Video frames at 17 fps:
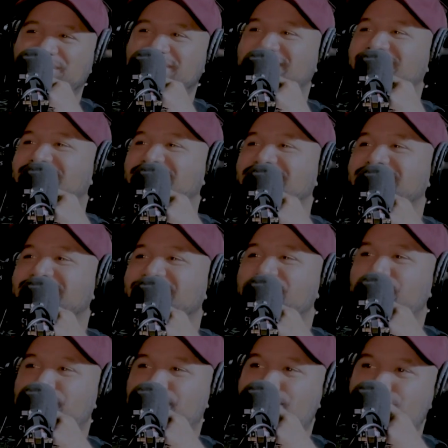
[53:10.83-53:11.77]
I'm gonna show you the
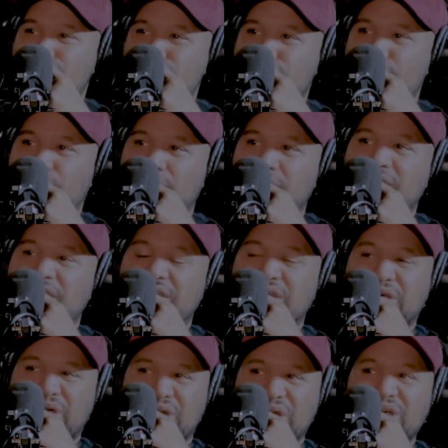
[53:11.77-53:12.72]
video after we get off the
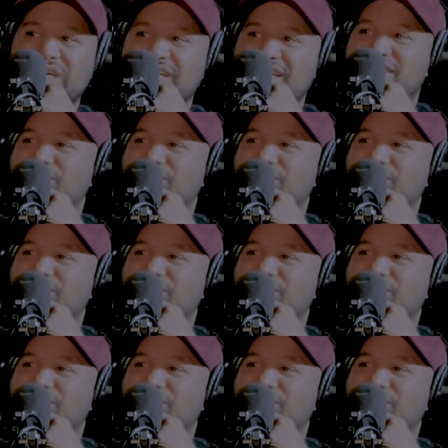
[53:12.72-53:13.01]
podcast.